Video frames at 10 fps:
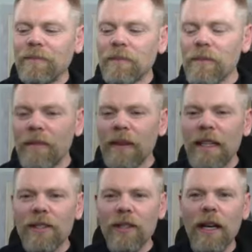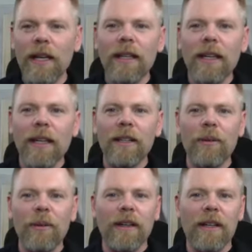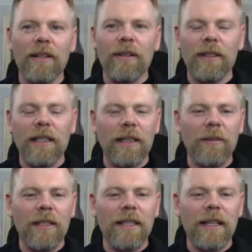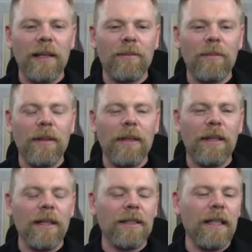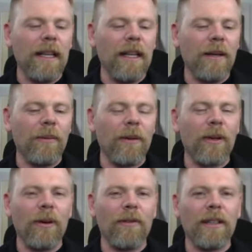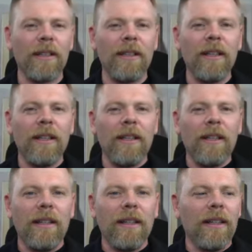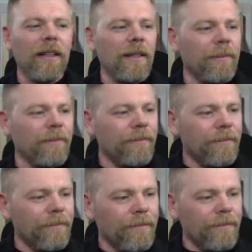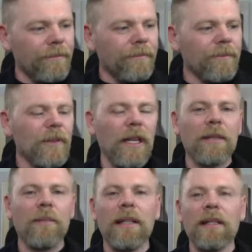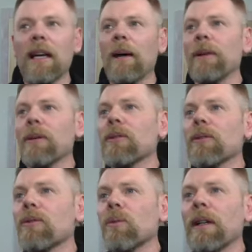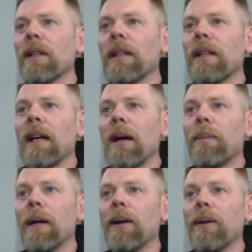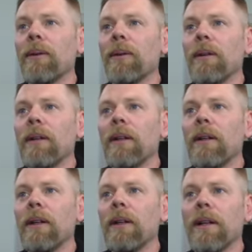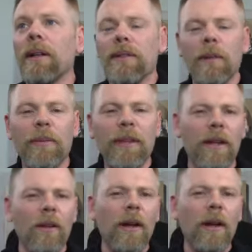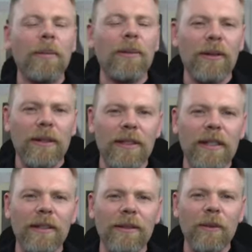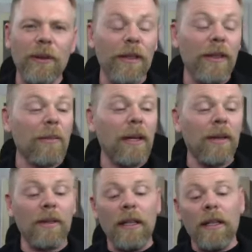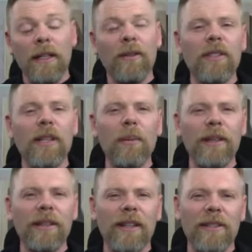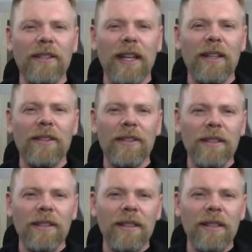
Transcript: better. So hey, I know we've got only a limited time today, and I want to go over um, today's main topic, which is really about something that a lot of people don't consider when they think about doubling their sales.